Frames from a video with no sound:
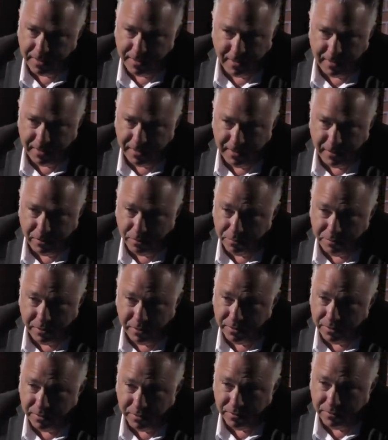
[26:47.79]
cut a deal with
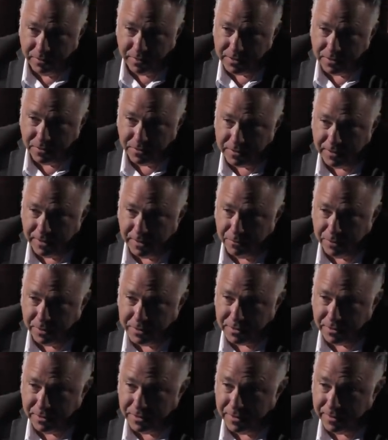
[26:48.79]
Putin if this goes on
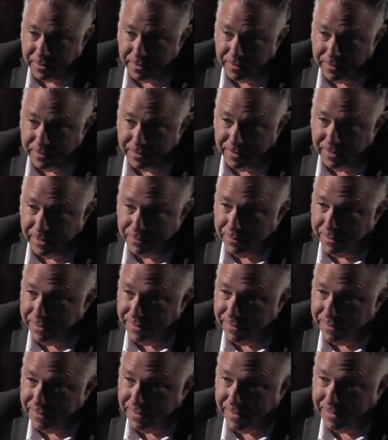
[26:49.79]
much longer. I
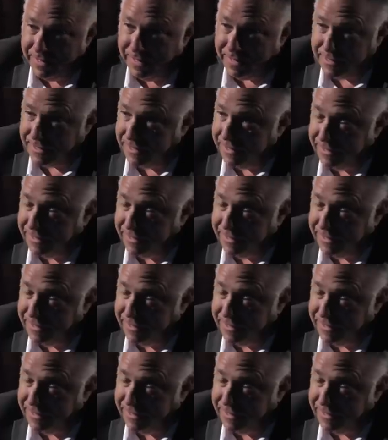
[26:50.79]
mean, and that's an